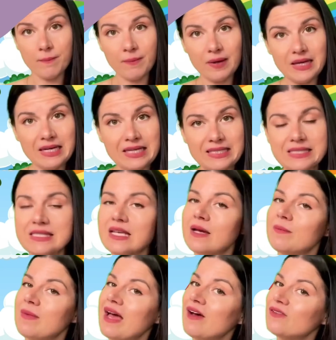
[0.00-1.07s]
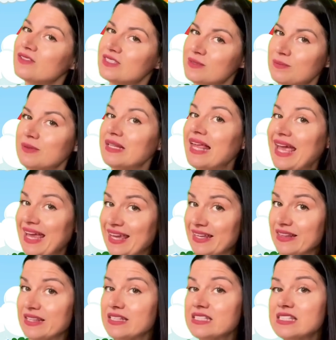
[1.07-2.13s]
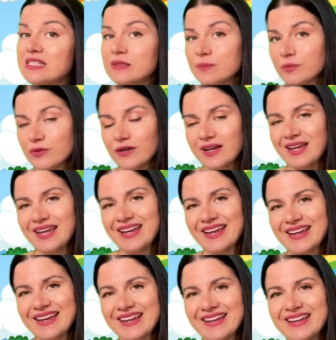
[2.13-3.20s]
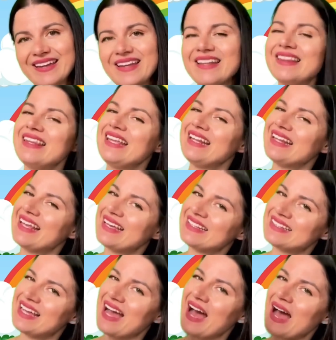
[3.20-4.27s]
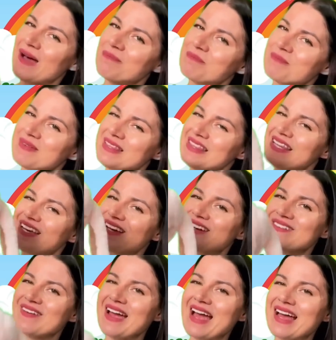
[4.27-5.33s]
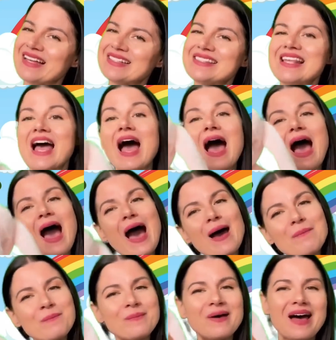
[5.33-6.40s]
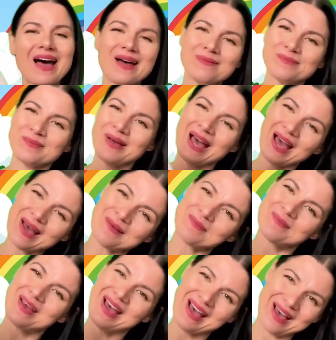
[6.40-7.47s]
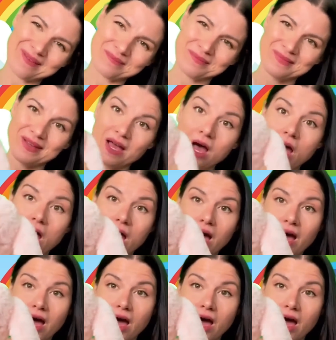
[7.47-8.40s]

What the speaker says: Bunnies come out to play in the spring. They like to hop in the grass. Hop, hop, hop, hop.